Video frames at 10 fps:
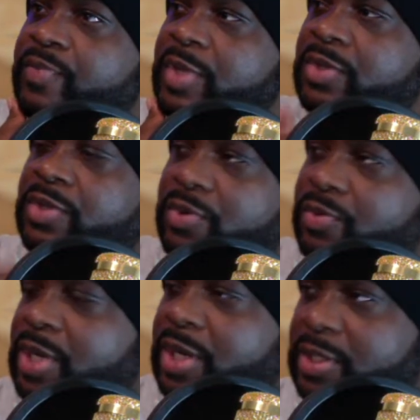so
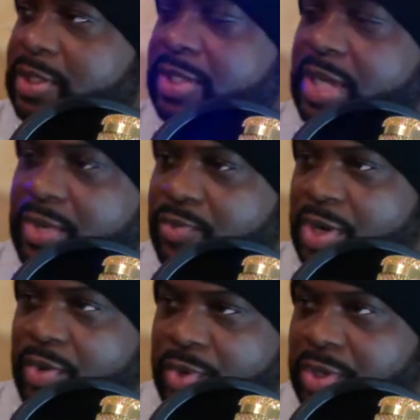what I decided what
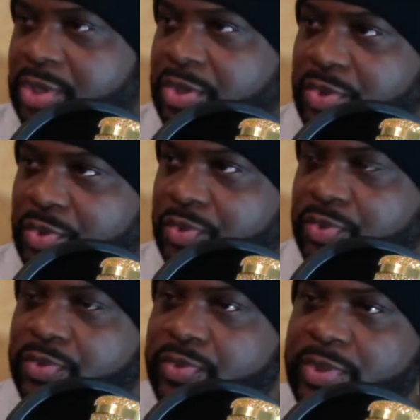I wanted to do
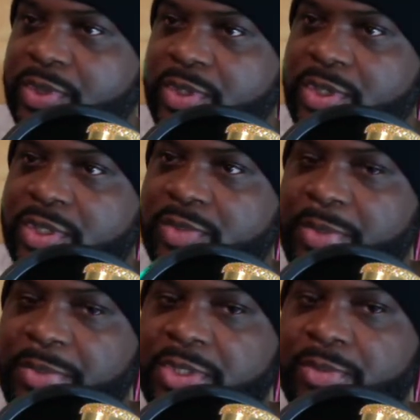is
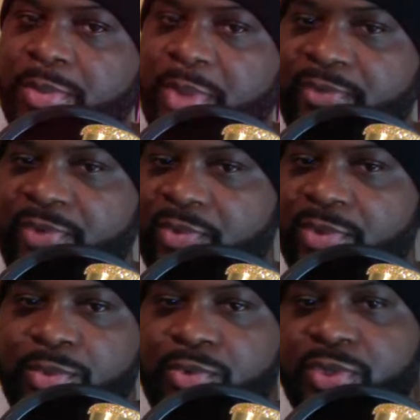maybe some of my
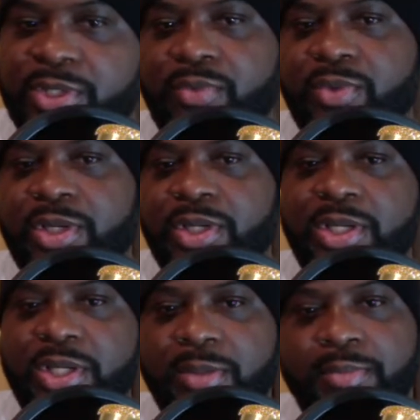favorite movies. I want to
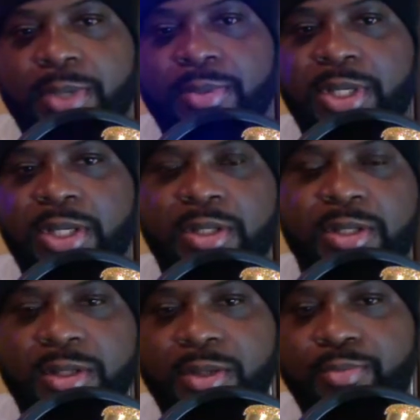maybe get
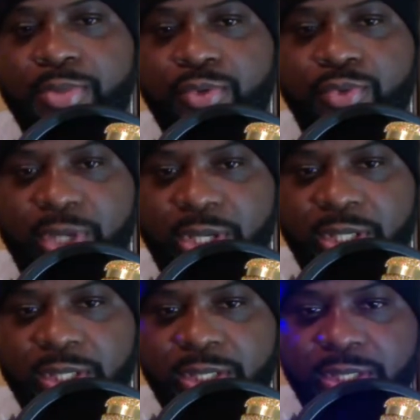the Blu-ray
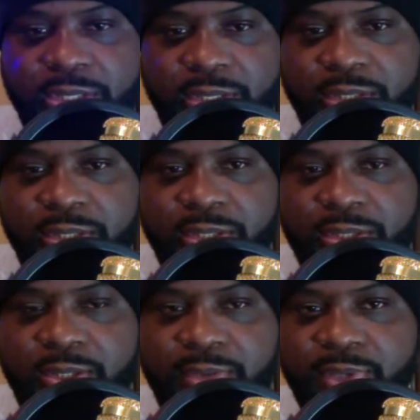editions and
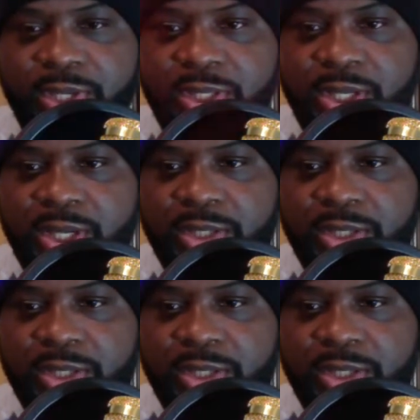stuff like that.